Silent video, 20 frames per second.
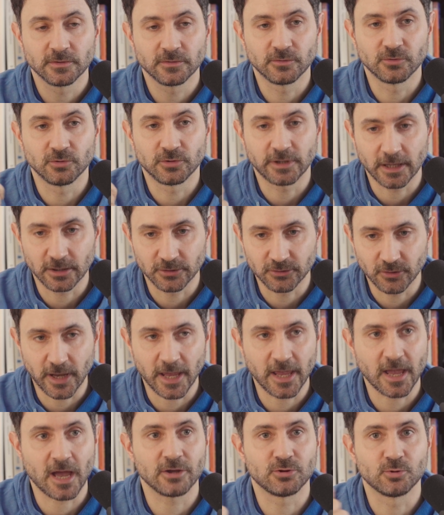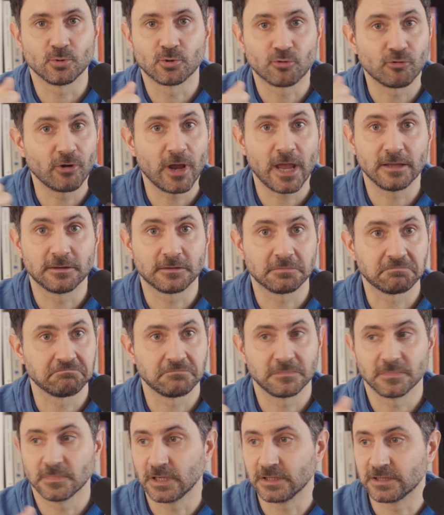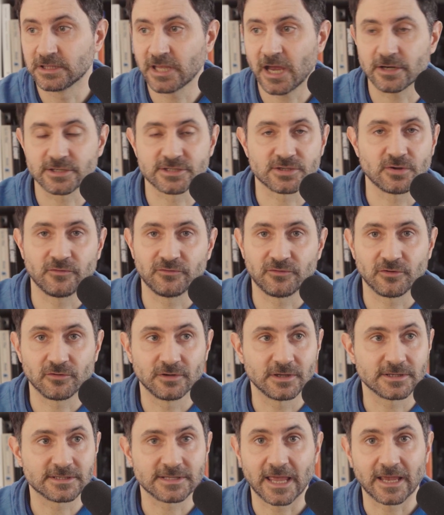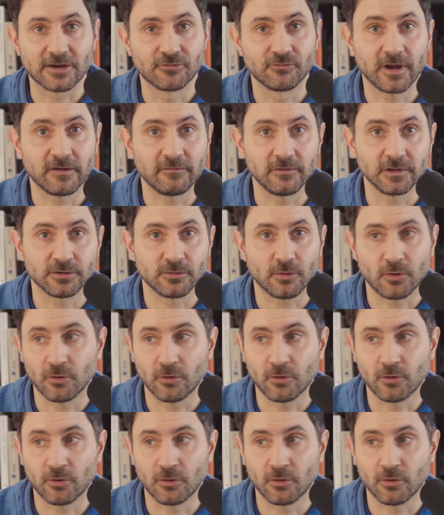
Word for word: to tell to AI to create entire software that's like Revit